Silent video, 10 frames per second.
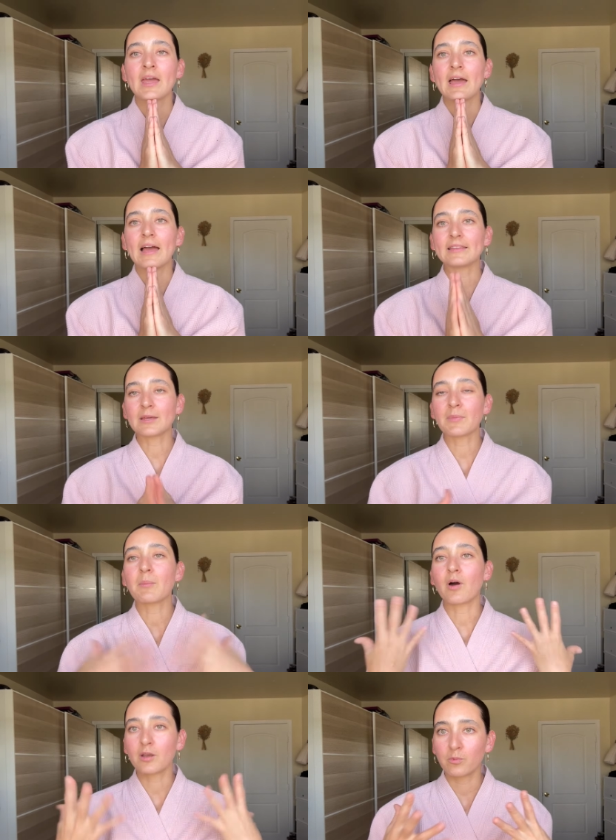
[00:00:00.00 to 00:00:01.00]
I think my
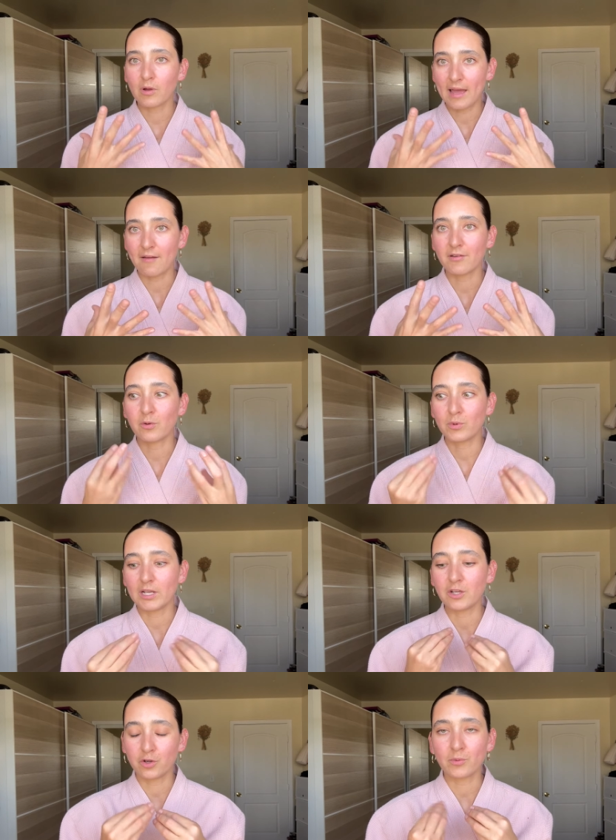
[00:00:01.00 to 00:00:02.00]
body will have a
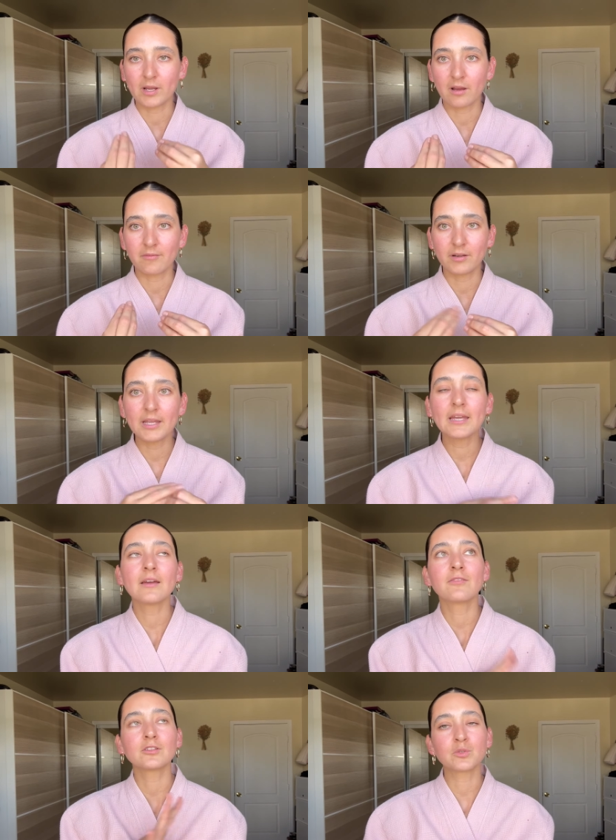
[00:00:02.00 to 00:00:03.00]
really good recovery
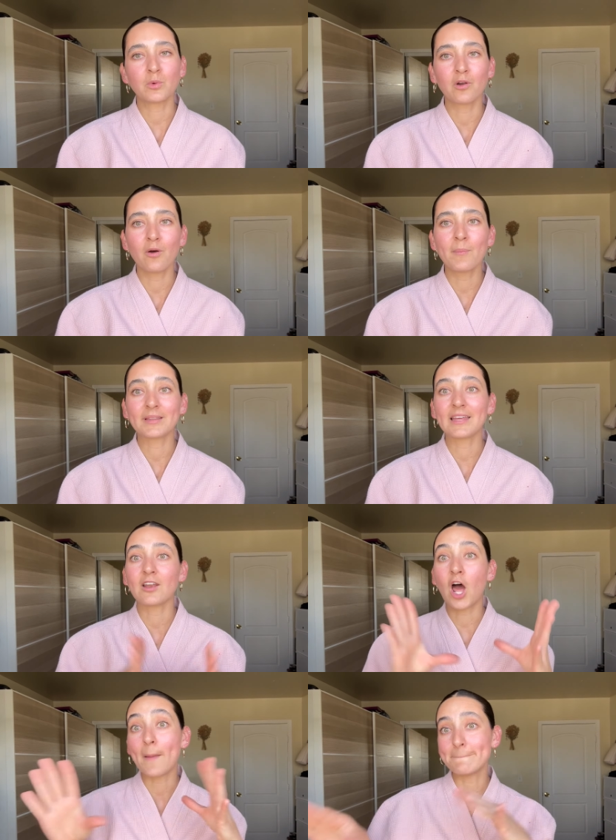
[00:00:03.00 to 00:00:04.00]
for tomorrow. But then
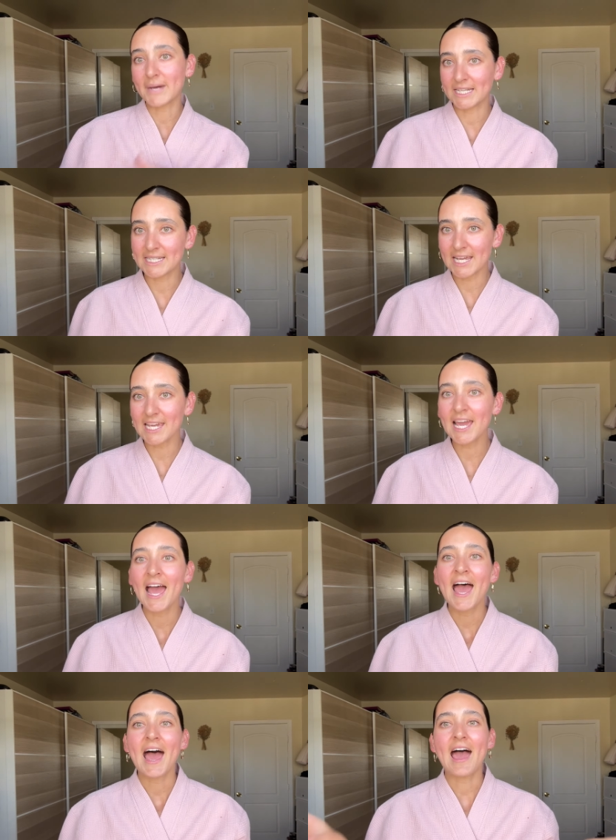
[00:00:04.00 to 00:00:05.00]
on Monday,
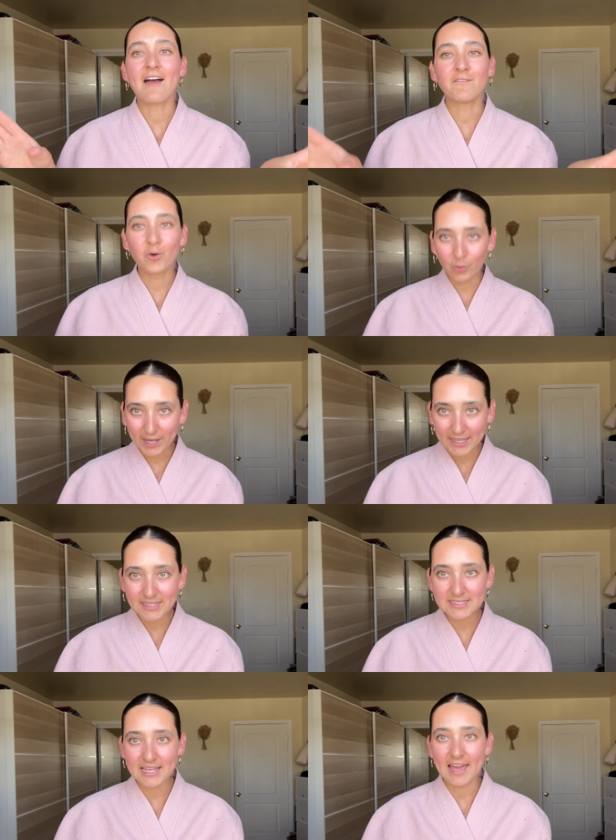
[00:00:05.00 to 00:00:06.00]
I have a
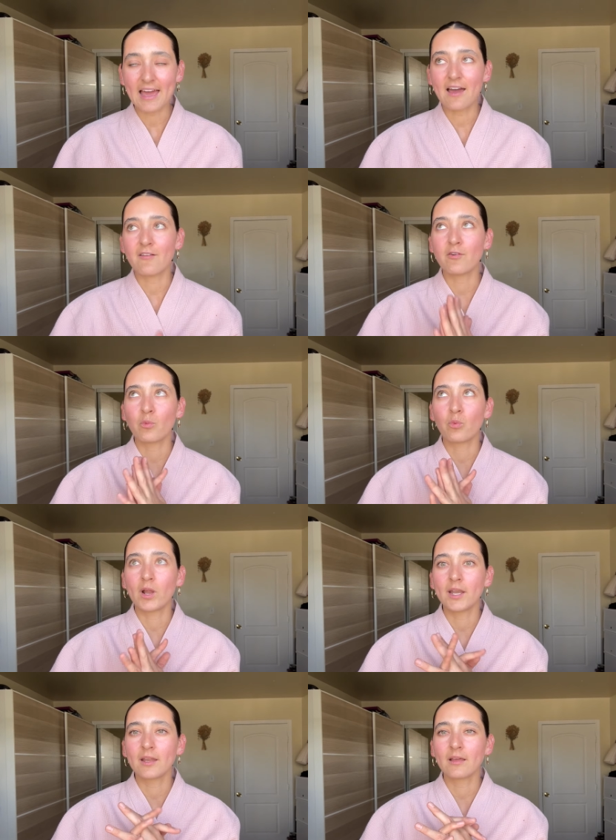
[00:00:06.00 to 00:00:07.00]
race. I have
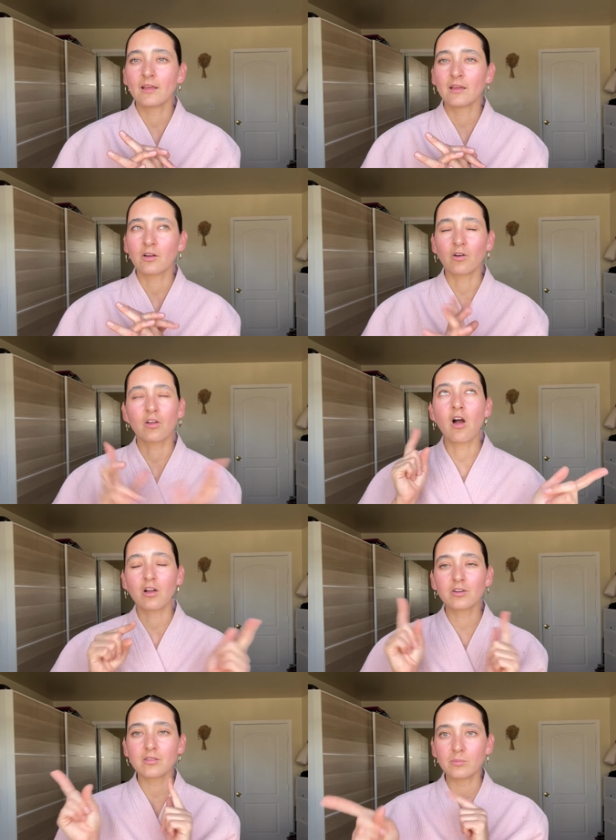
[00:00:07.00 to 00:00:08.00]
run or
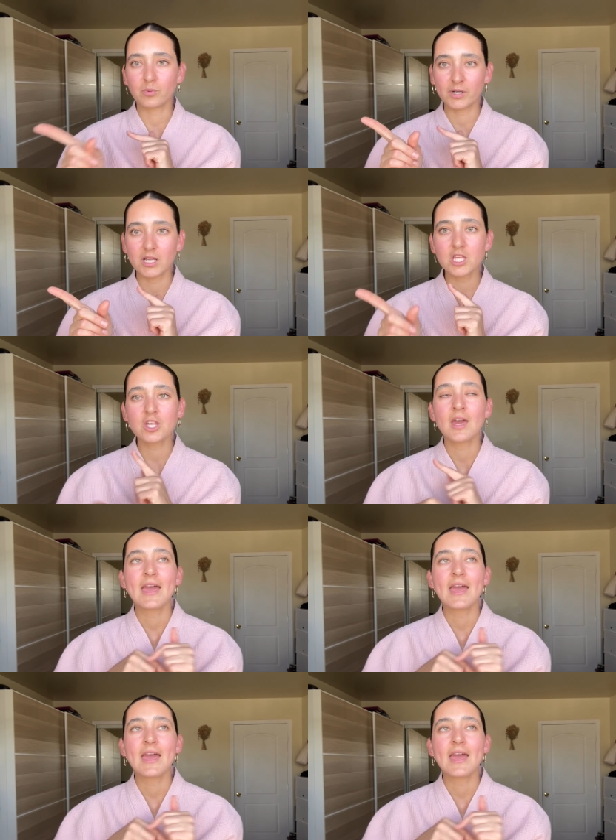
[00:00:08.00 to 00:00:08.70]
Conquer the Bridge.